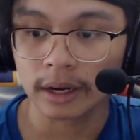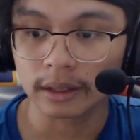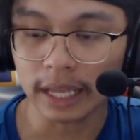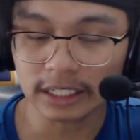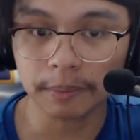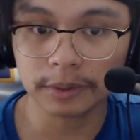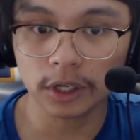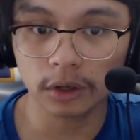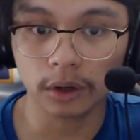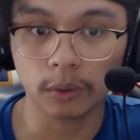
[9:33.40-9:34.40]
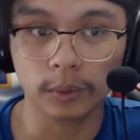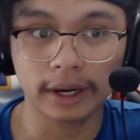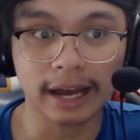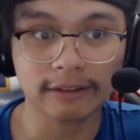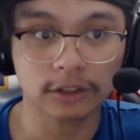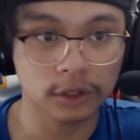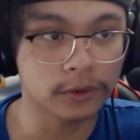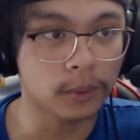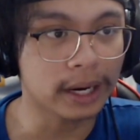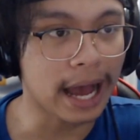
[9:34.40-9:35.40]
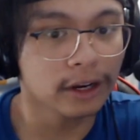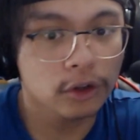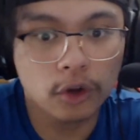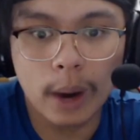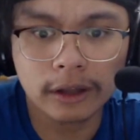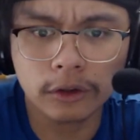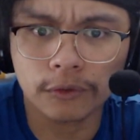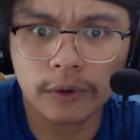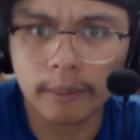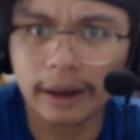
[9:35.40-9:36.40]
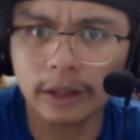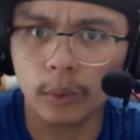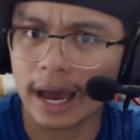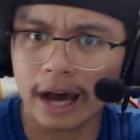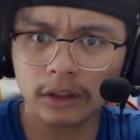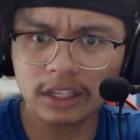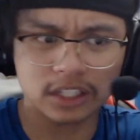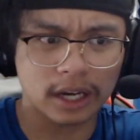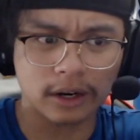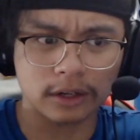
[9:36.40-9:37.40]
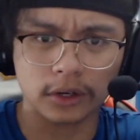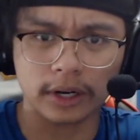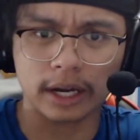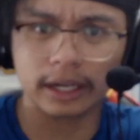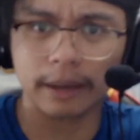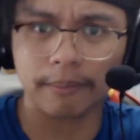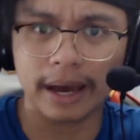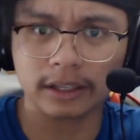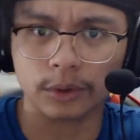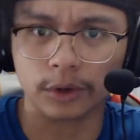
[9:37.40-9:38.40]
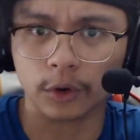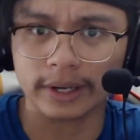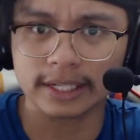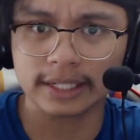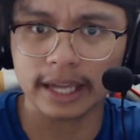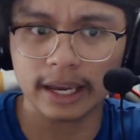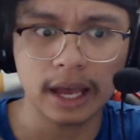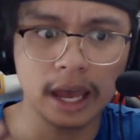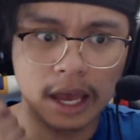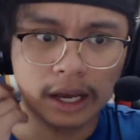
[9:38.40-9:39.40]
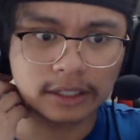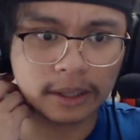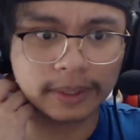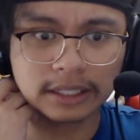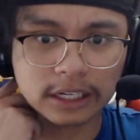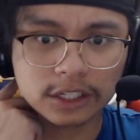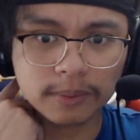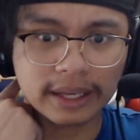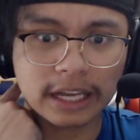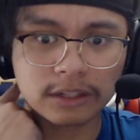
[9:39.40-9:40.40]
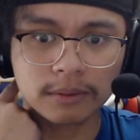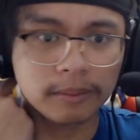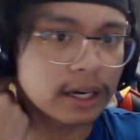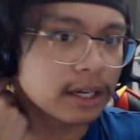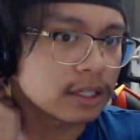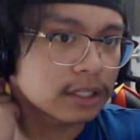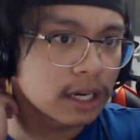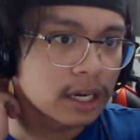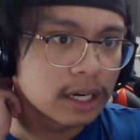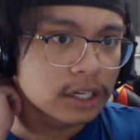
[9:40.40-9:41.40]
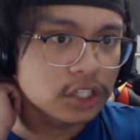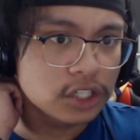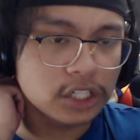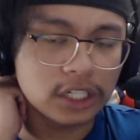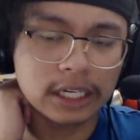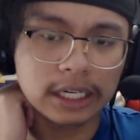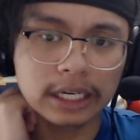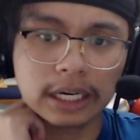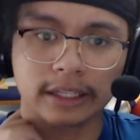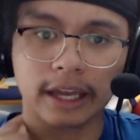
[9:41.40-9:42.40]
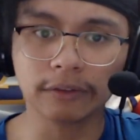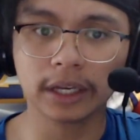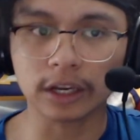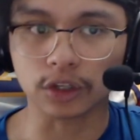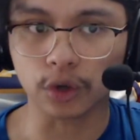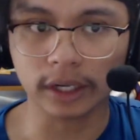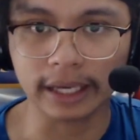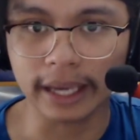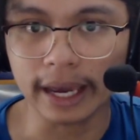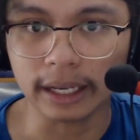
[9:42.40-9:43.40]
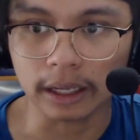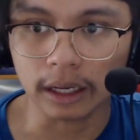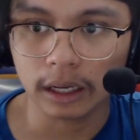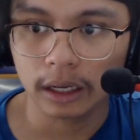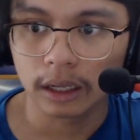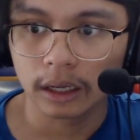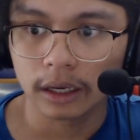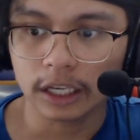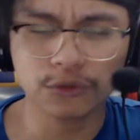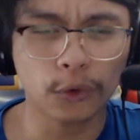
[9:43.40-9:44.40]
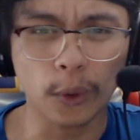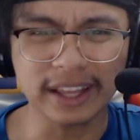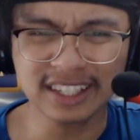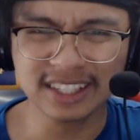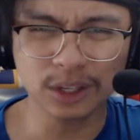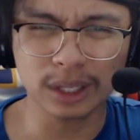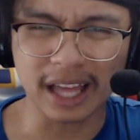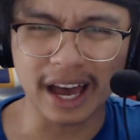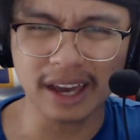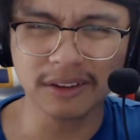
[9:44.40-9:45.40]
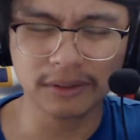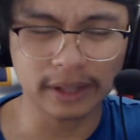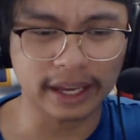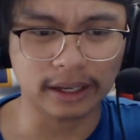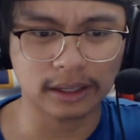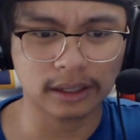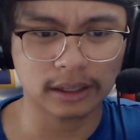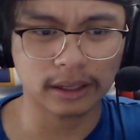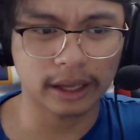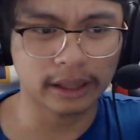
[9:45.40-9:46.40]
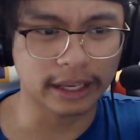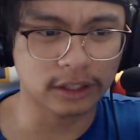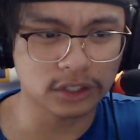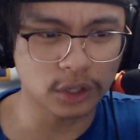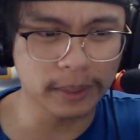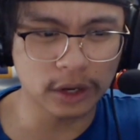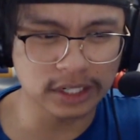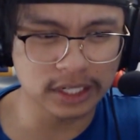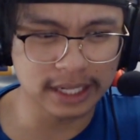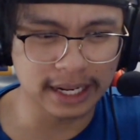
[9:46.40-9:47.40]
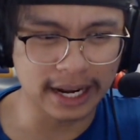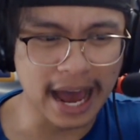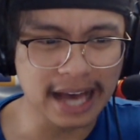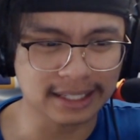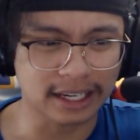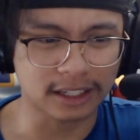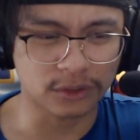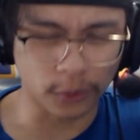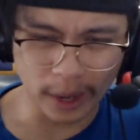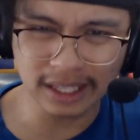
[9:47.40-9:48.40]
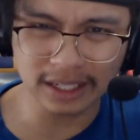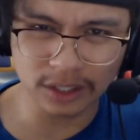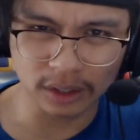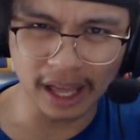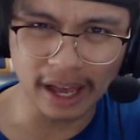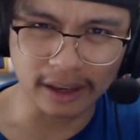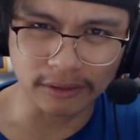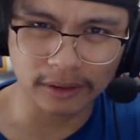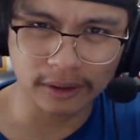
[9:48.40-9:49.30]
Next episode, we're going to have to two v one. I don't know how the fuck... By the way, how did Son Sonohara get back to her crazy state? Someone needs to explain that to me because she definitely got drugged again. Is Ferenda still alive? Like, like, there's so many questions I need to ask. Like, is Ferenda still alive?